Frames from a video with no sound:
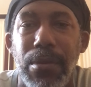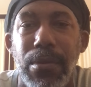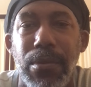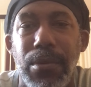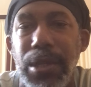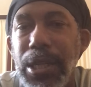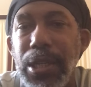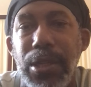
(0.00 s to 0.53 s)

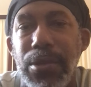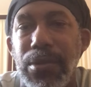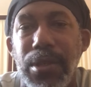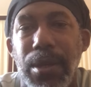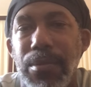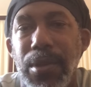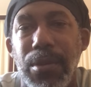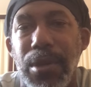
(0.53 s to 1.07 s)
We need to do
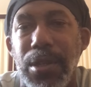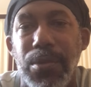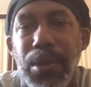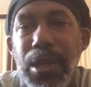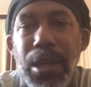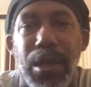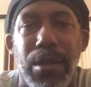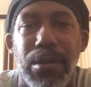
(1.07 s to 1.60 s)
something because we
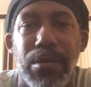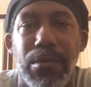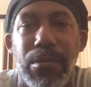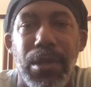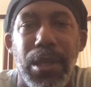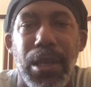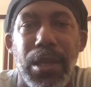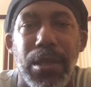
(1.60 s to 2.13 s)

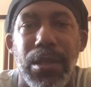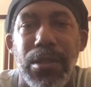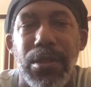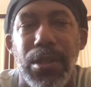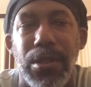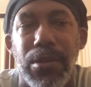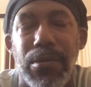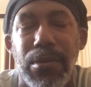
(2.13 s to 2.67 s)
can't
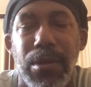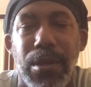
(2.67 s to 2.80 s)
continue.